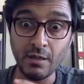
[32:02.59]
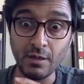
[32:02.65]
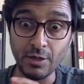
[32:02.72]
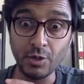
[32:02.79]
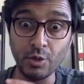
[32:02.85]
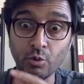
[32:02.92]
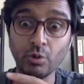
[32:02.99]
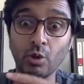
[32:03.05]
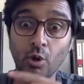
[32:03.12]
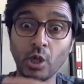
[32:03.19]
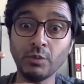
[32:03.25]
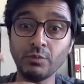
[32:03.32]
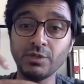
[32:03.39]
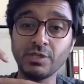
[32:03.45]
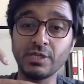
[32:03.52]
you will
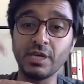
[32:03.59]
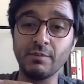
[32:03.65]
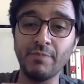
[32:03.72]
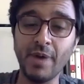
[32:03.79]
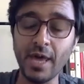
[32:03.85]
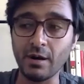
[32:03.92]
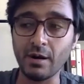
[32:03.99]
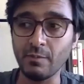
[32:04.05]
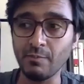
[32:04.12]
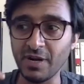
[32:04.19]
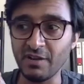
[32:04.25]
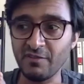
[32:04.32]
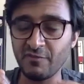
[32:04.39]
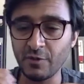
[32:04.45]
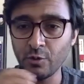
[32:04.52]
always get better. But
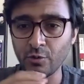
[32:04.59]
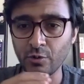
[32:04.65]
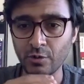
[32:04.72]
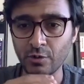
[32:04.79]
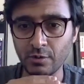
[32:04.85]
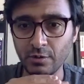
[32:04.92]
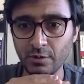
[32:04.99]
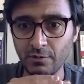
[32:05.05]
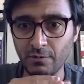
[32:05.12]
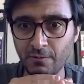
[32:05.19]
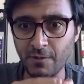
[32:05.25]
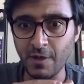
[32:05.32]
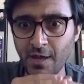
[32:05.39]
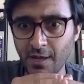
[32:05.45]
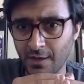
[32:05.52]
if you
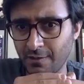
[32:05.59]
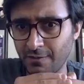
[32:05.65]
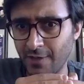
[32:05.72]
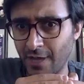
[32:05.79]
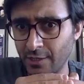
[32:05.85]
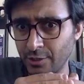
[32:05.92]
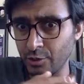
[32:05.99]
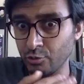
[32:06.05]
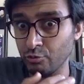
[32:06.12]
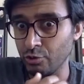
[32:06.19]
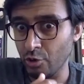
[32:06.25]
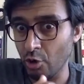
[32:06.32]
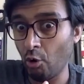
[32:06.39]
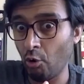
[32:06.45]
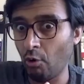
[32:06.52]
think that you
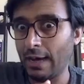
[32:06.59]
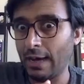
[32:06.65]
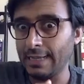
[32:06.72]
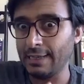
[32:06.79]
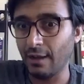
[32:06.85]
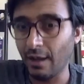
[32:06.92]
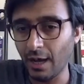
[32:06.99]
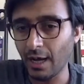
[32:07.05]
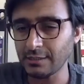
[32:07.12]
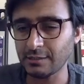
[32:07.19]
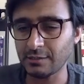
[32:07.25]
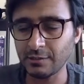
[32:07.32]
know a lot,